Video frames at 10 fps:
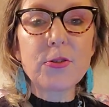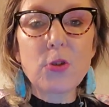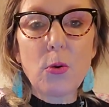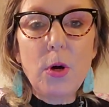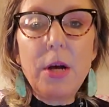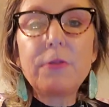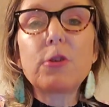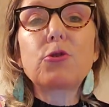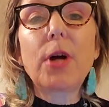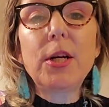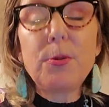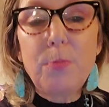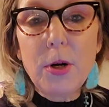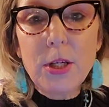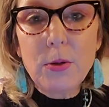So they'll try to
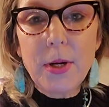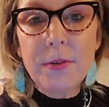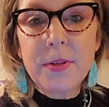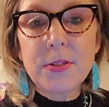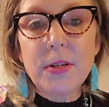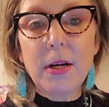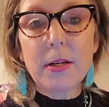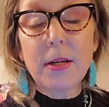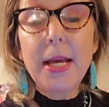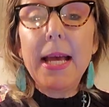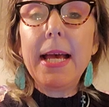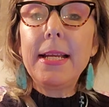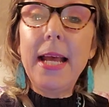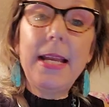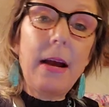put you in the dark
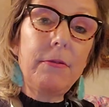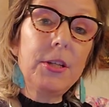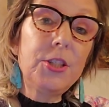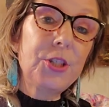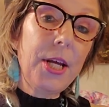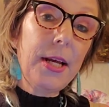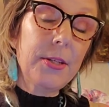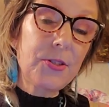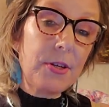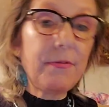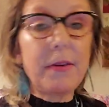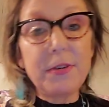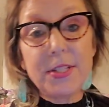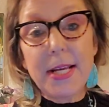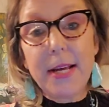and at every chance of
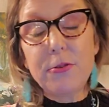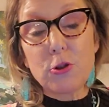every day,